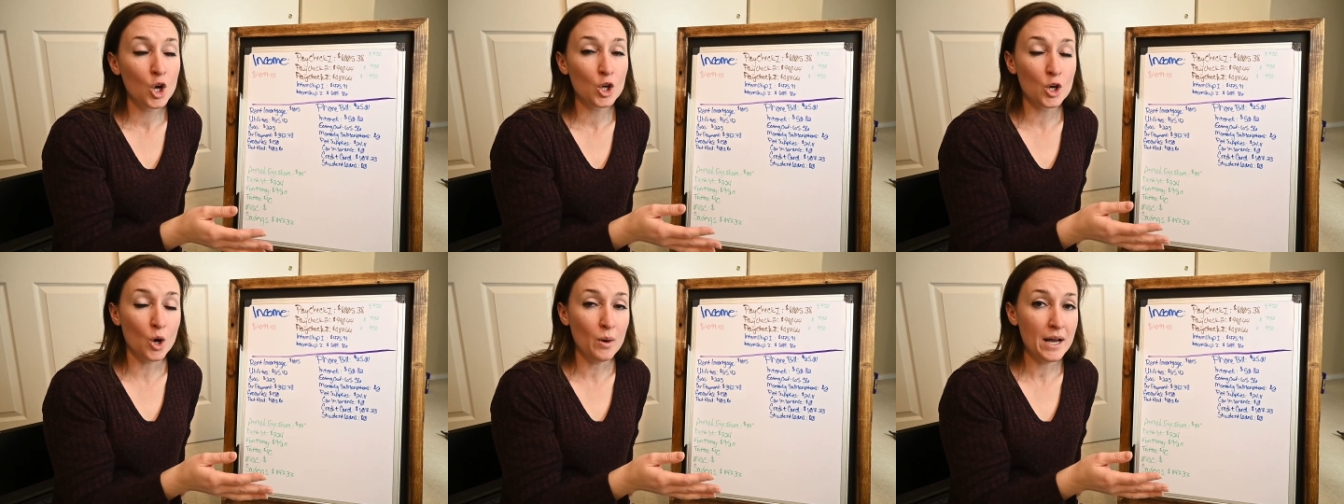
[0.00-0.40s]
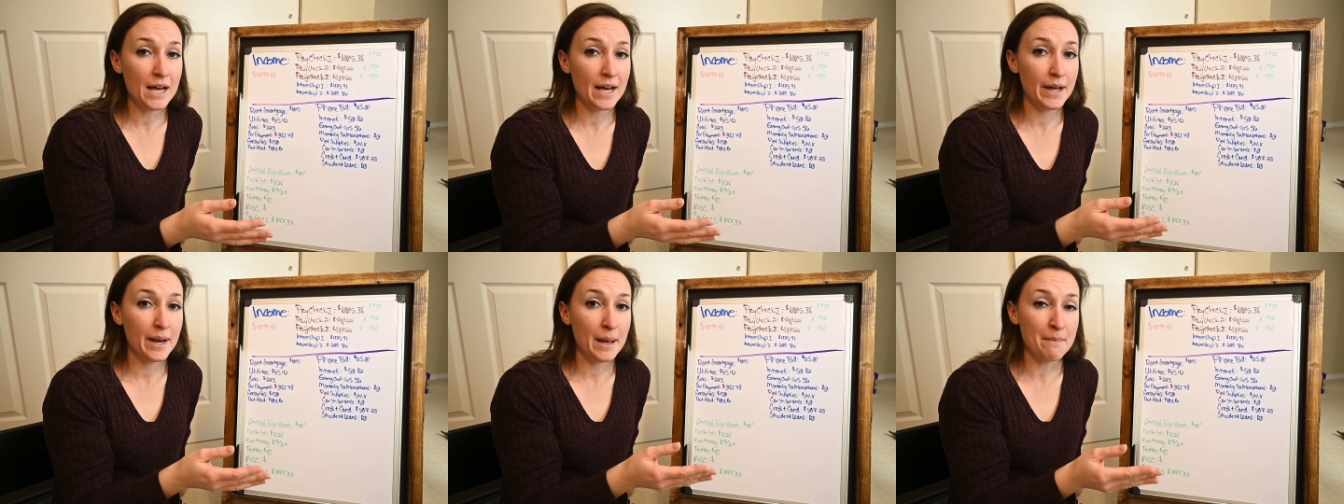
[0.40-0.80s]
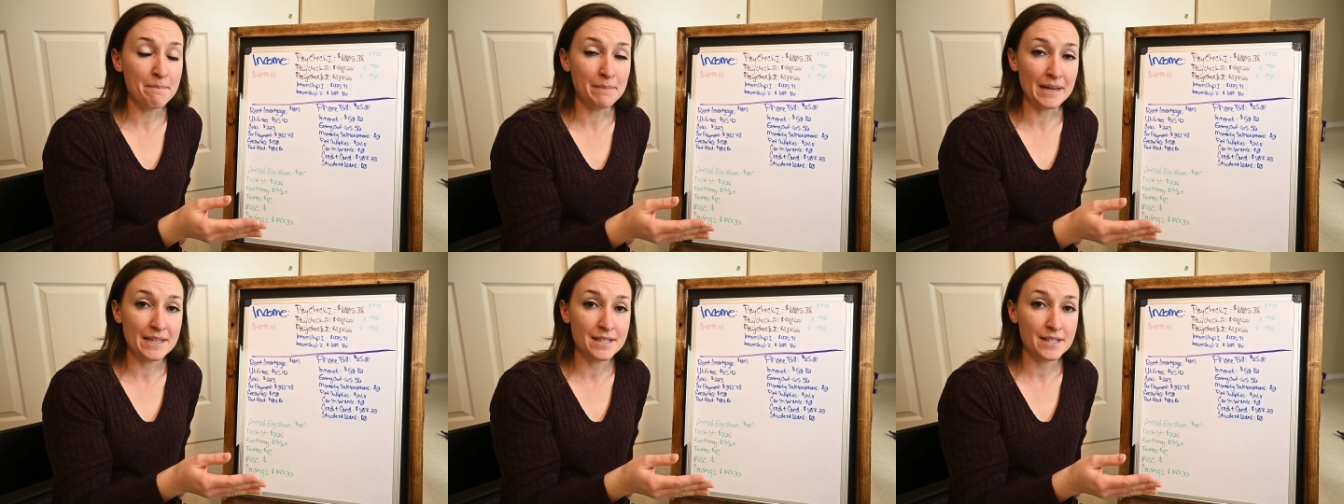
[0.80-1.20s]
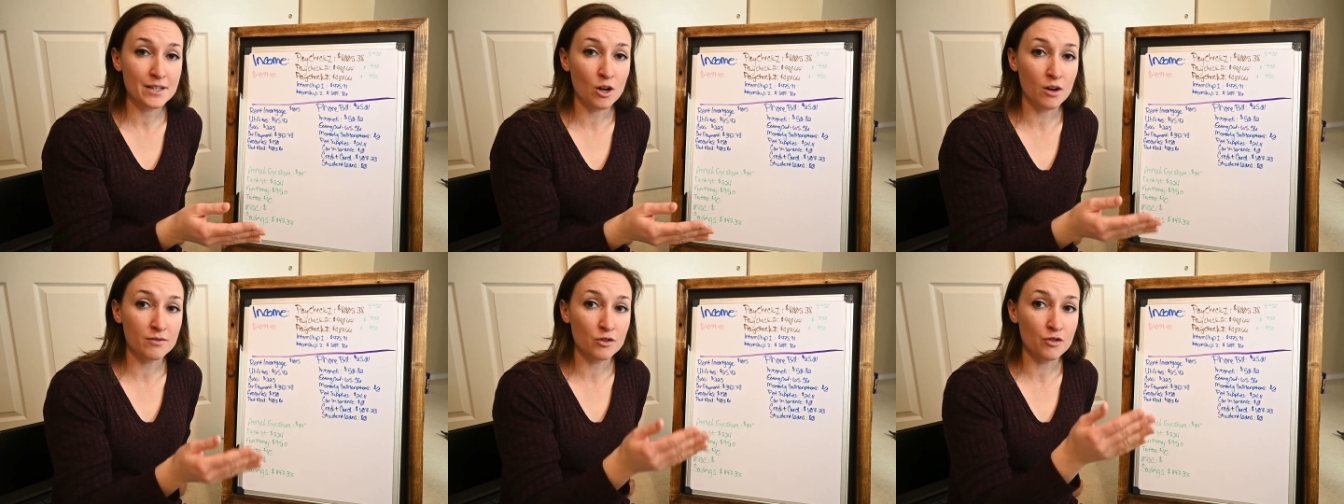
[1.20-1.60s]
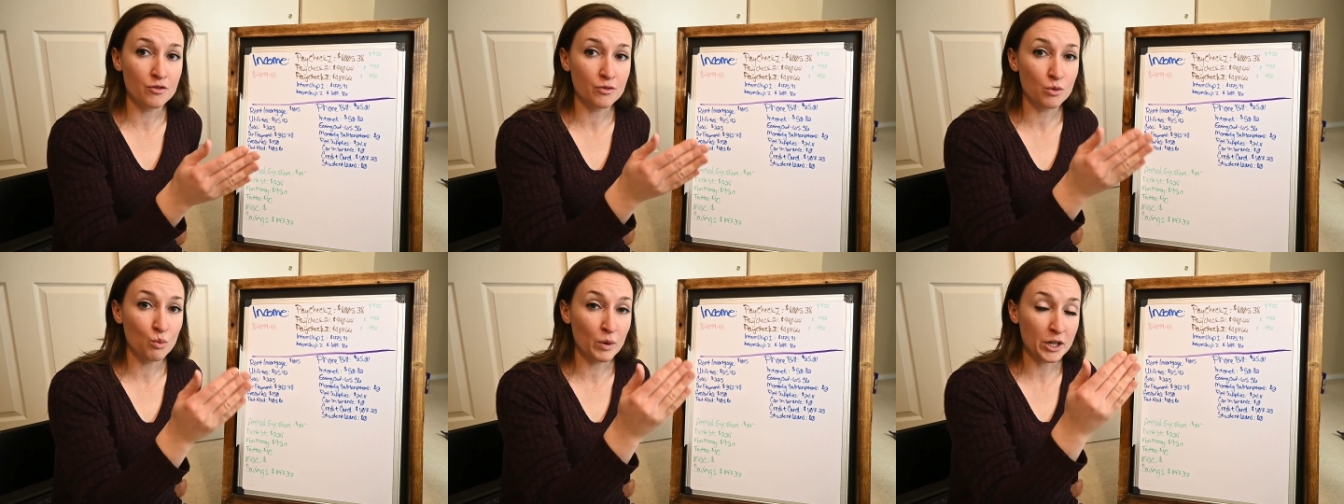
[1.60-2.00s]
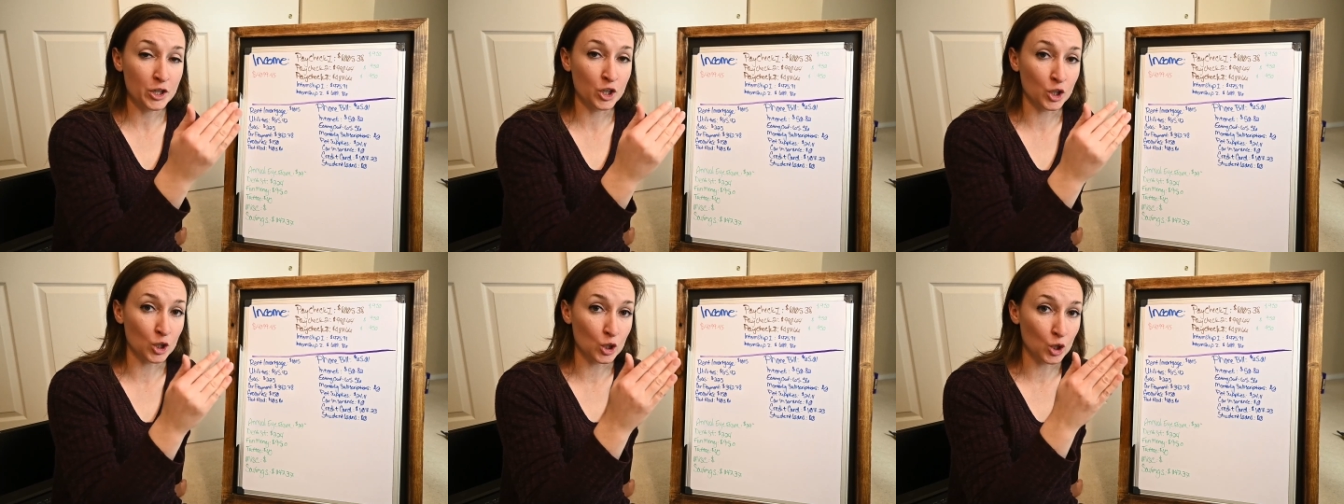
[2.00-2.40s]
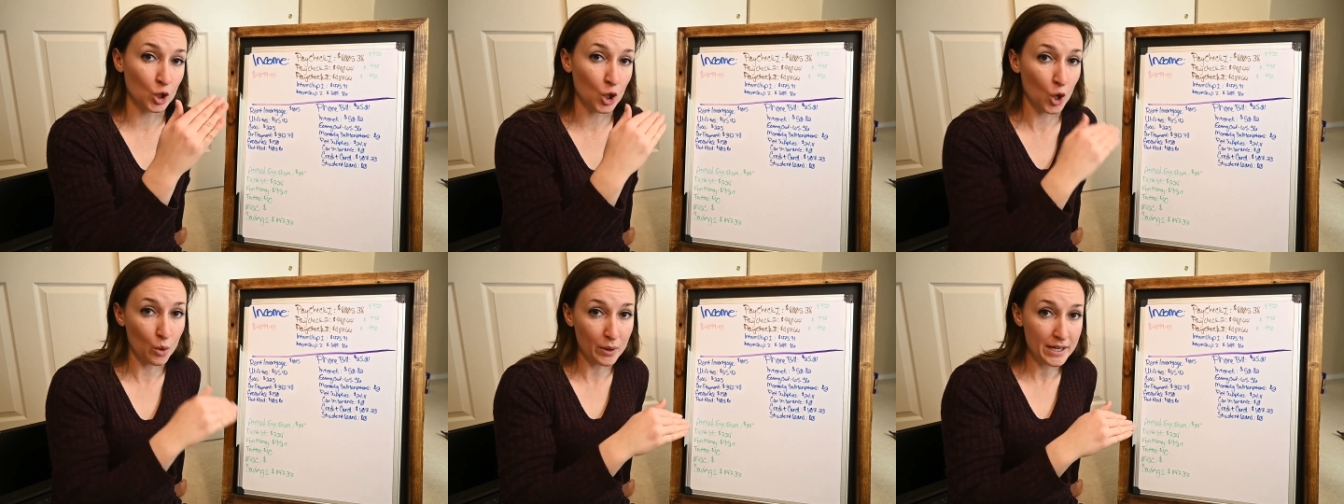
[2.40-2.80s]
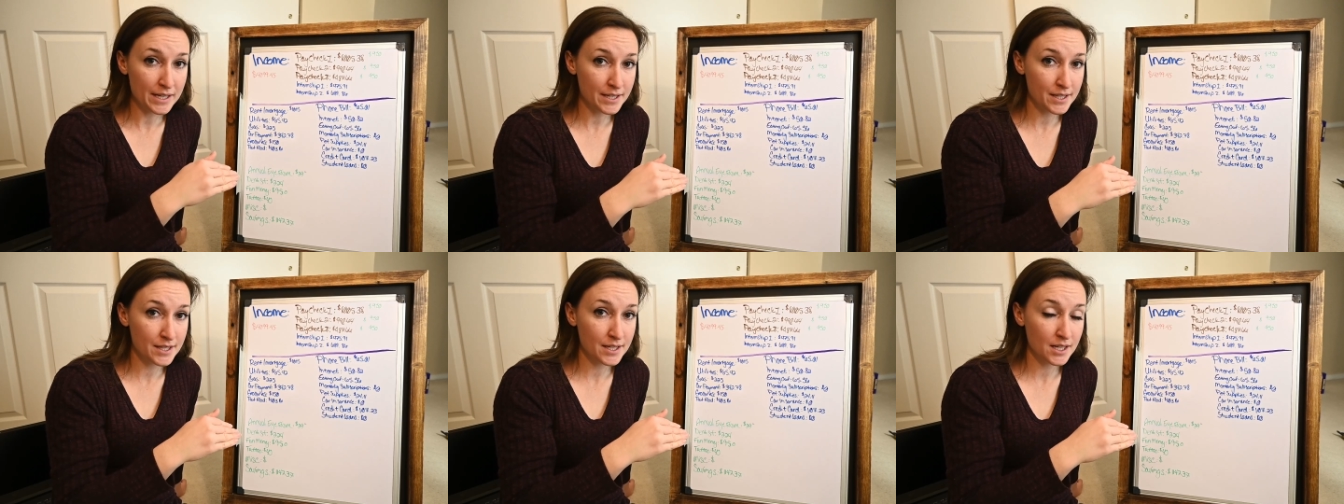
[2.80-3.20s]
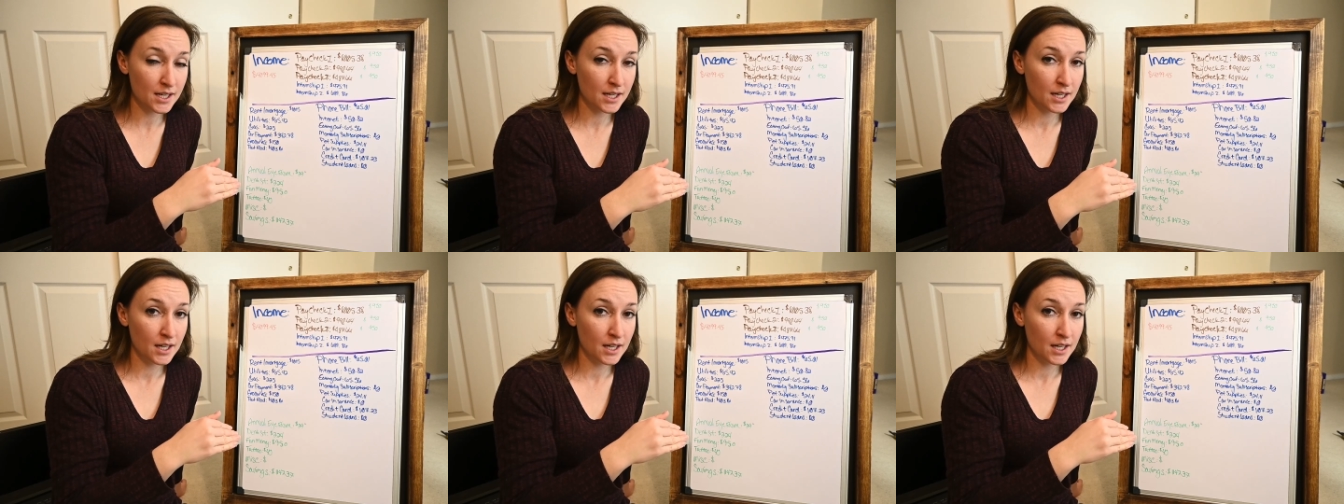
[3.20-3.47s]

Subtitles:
go ahead and base it off of what your lowest